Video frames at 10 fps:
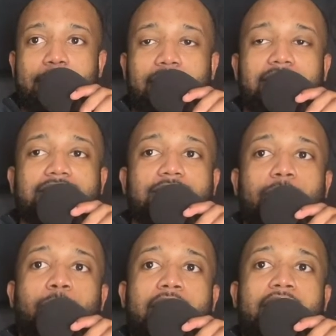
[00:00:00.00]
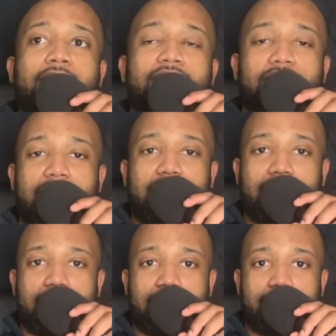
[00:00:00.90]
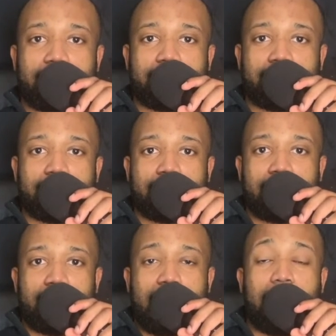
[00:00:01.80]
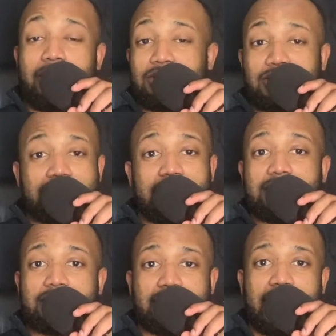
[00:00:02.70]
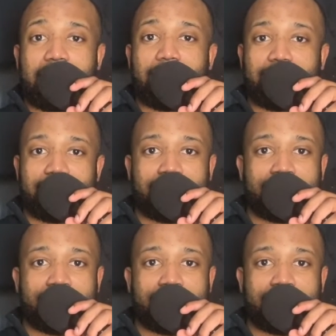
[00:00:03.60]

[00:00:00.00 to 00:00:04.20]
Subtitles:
but it's a way of thinking. Now, as you see in the title,